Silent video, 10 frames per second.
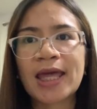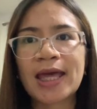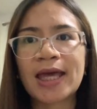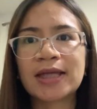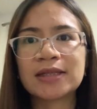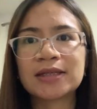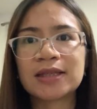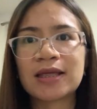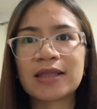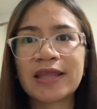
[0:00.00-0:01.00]
And
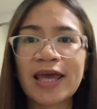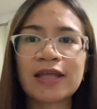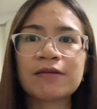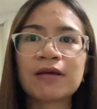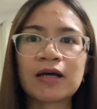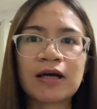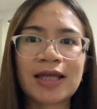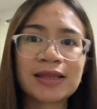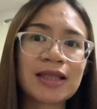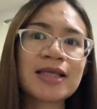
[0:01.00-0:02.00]
then
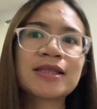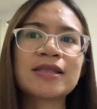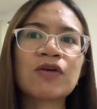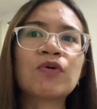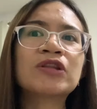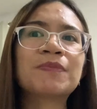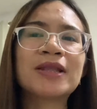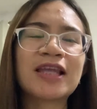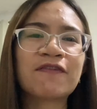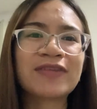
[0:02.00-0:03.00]
at least they won't be
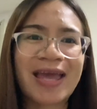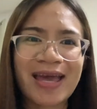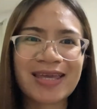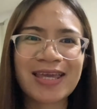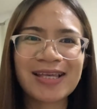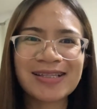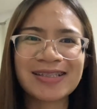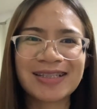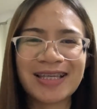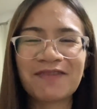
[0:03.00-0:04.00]
left
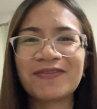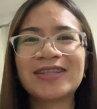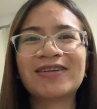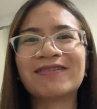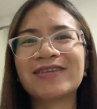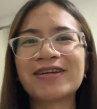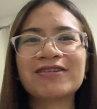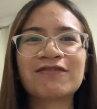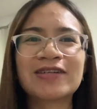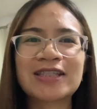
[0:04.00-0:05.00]
hanging even though they're
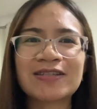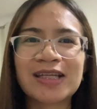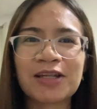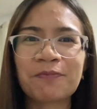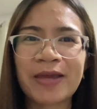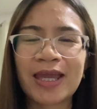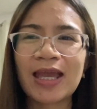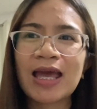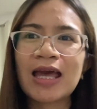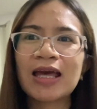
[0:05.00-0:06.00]
the ones who didn't
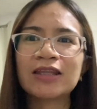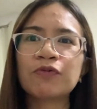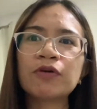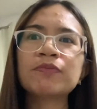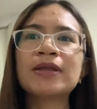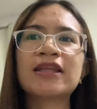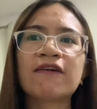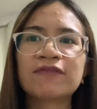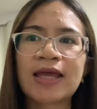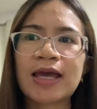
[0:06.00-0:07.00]
pay. They won't be
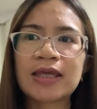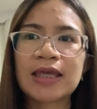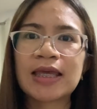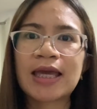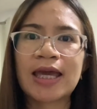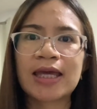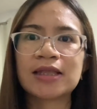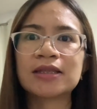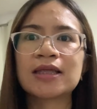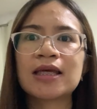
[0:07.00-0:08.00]
left hanging,
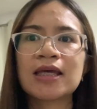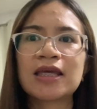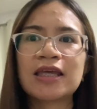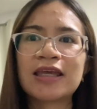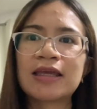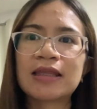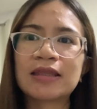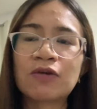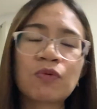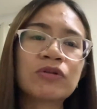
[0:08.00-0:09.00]
and
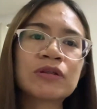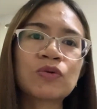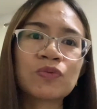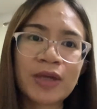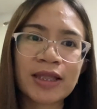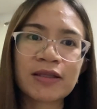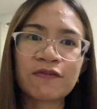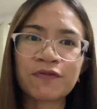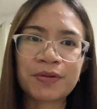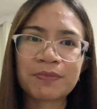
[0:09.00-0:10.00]
they won't wait
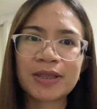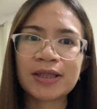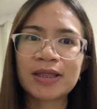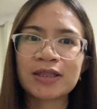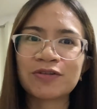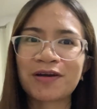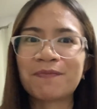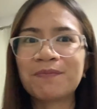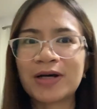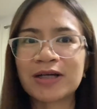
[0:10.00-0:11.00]
for me to
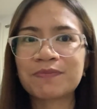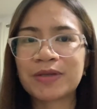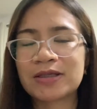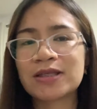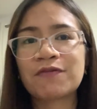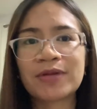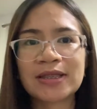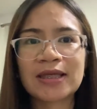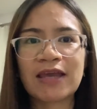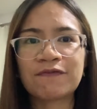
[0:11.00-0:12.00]
come back because I
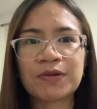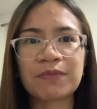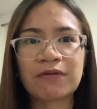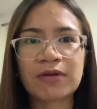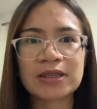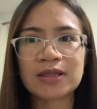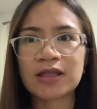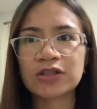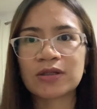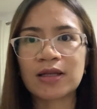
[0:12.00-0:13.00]
already gave them my
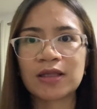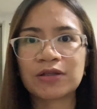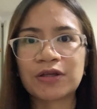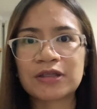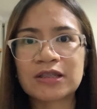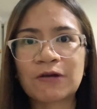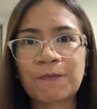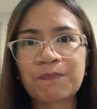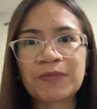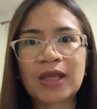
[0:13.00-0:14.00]
resignation letter. So
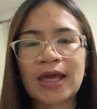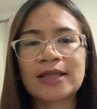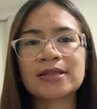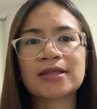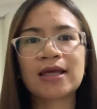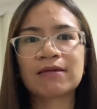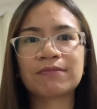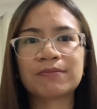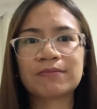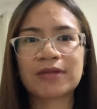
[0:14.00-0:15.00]
it's like
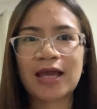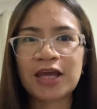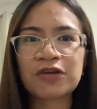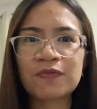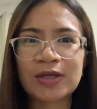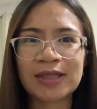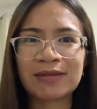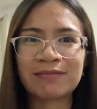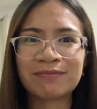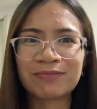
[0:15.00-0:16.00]
I quit,
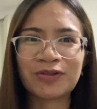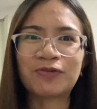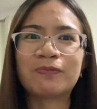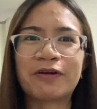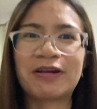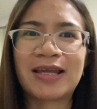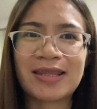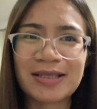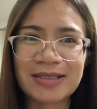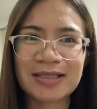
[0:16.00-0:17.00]
no more,
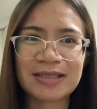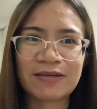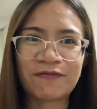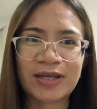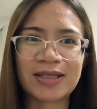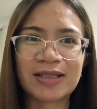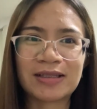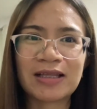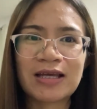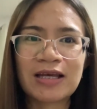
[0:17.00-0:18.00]
and this is the
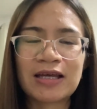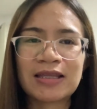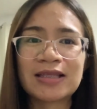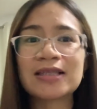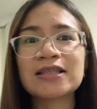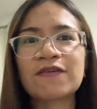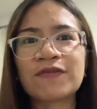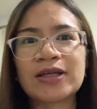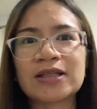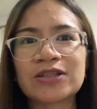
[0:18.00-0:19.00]
final
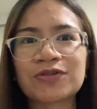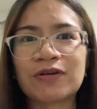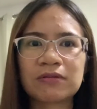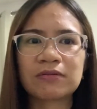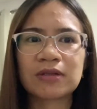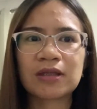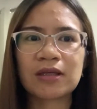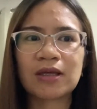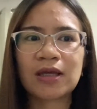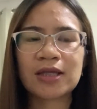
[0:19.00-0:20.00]
straw.
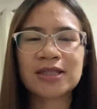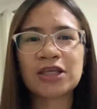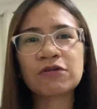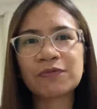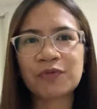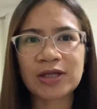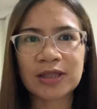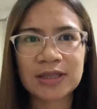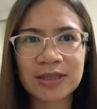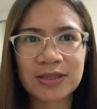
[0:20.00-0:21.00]
It's a good
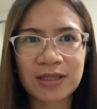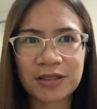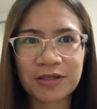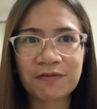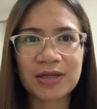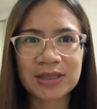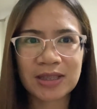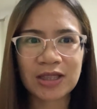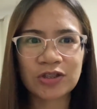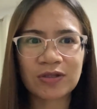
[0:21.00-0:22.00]
practice to send your
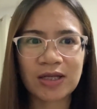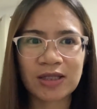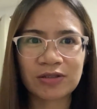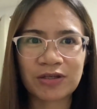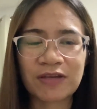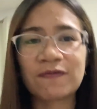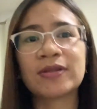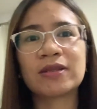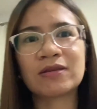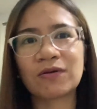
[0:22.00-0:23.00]
resignation letter
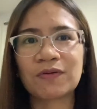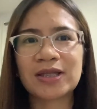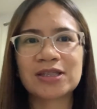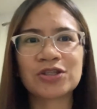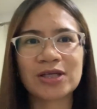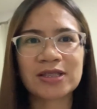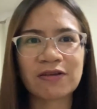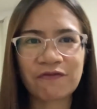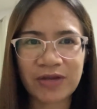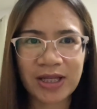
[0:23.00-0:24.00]
even though it's just
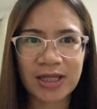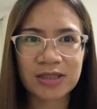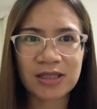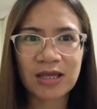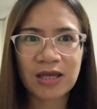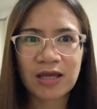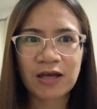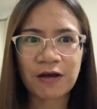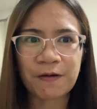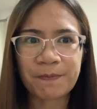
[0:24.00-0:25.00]
a freelance
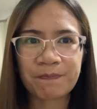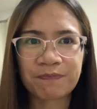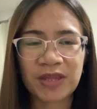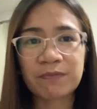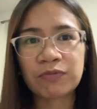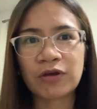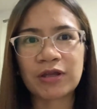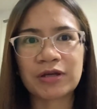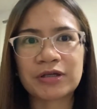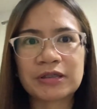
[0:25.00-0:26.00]
employer.